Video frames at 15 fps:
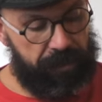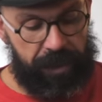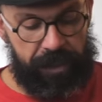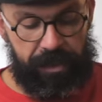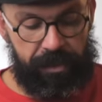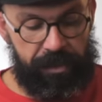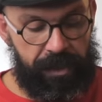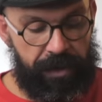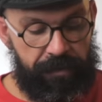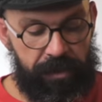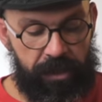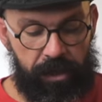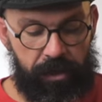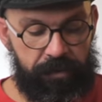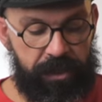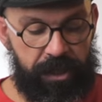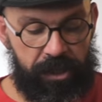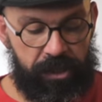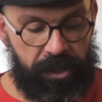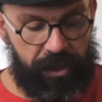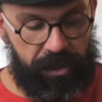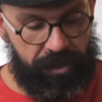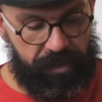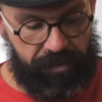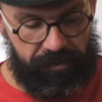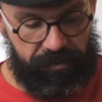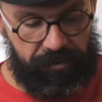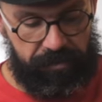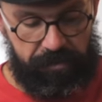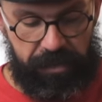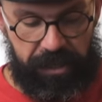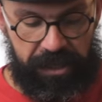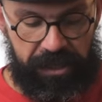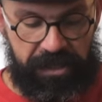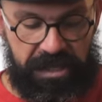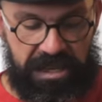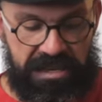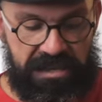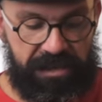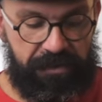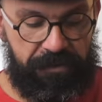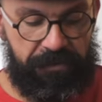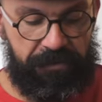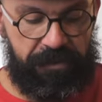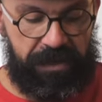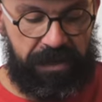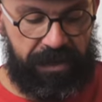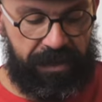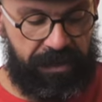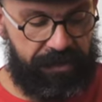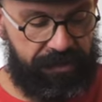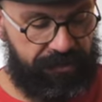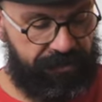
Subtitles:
It doesn't have a lot of stitching, but it doesn't feel